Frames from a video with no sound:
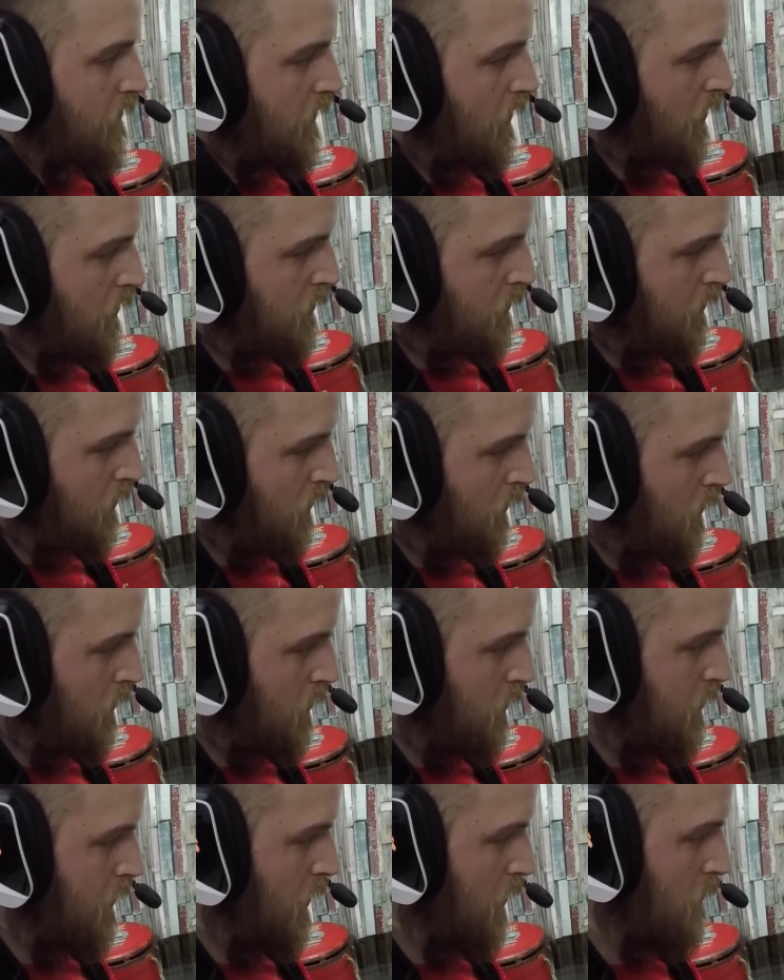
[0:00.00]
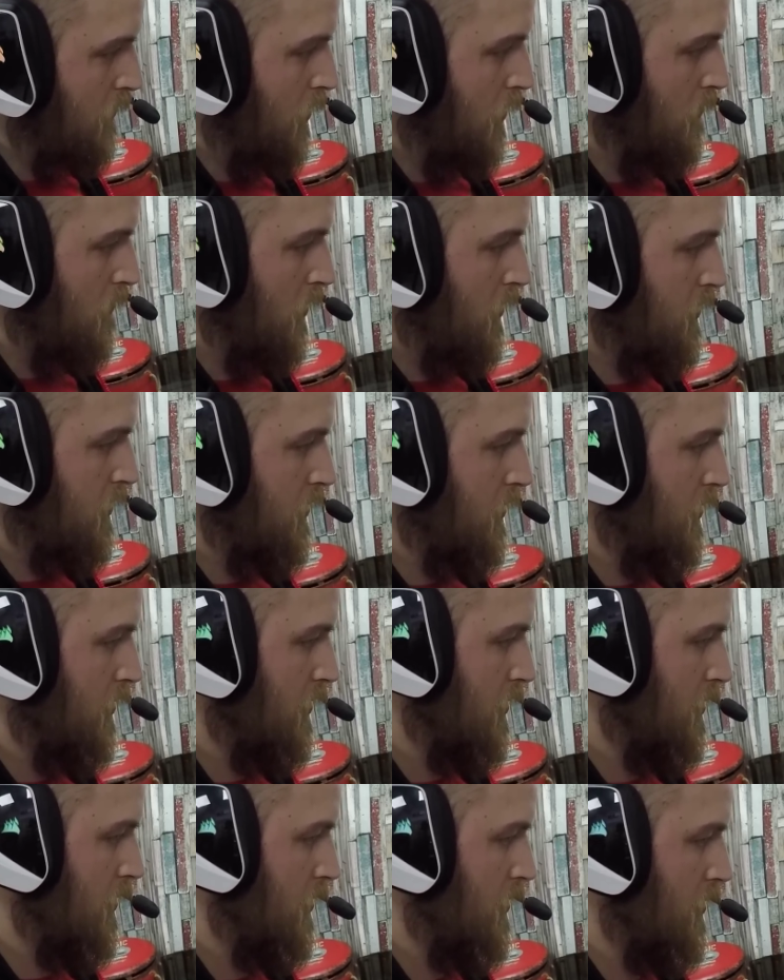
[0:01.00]
I just don't understand what I'm
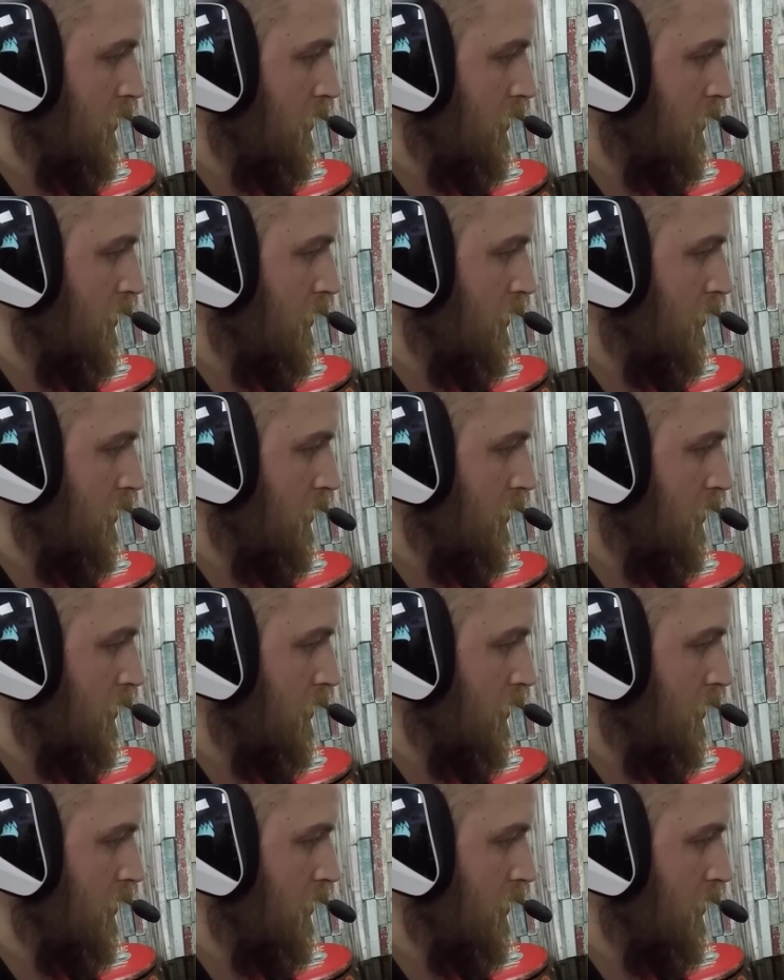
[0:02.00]
missing.